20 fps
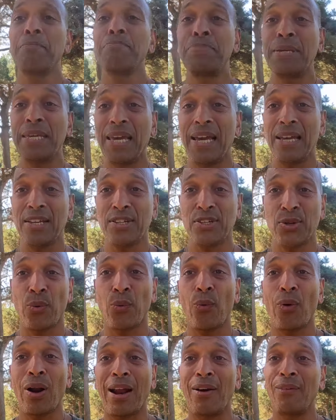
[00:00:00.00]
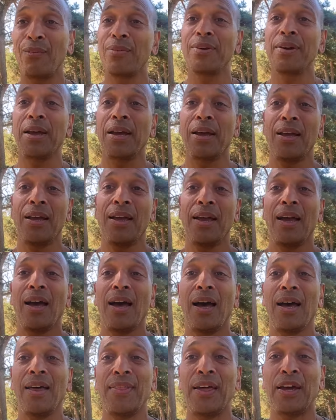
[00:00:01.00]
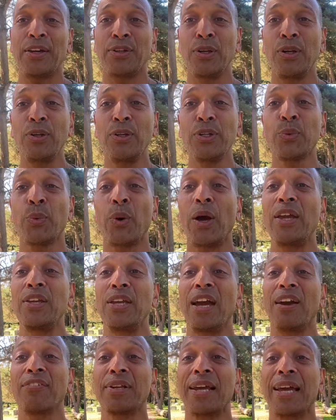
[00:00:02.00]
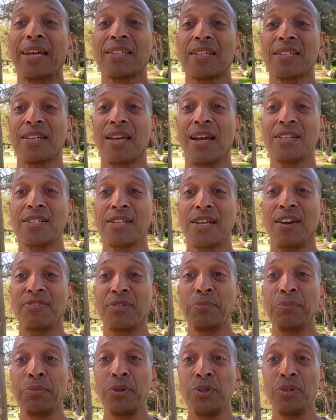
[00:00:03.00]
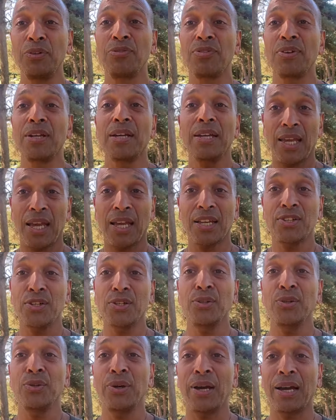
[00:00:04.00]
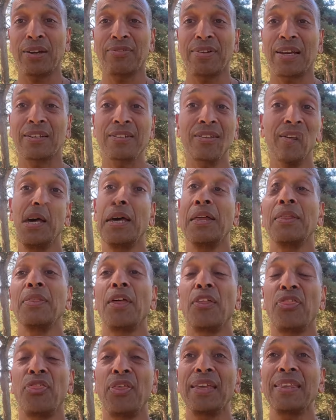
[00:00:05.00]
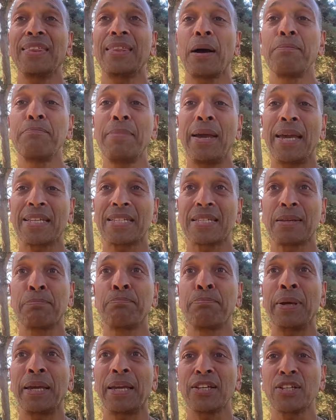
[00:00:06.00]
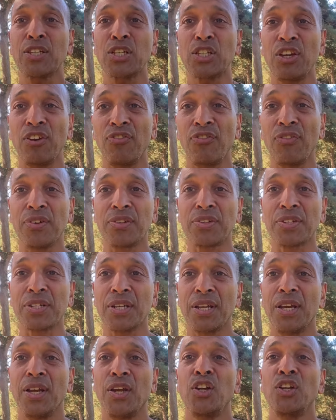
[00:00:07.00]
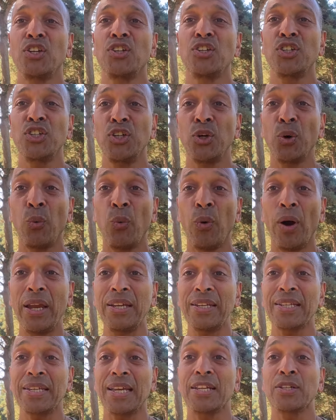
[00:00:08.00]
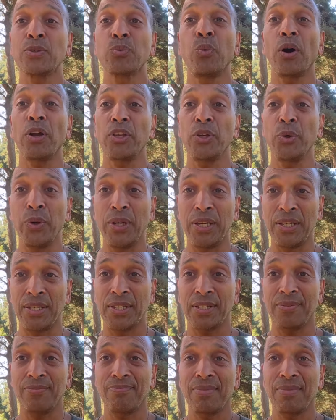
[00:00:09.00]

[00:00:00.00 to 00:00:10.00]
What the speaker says: BS around that to lose weight, you have to exercise, you have to move. Yes, you do have to exercise. The thing that makes the biggest difference to your weight is what you eat.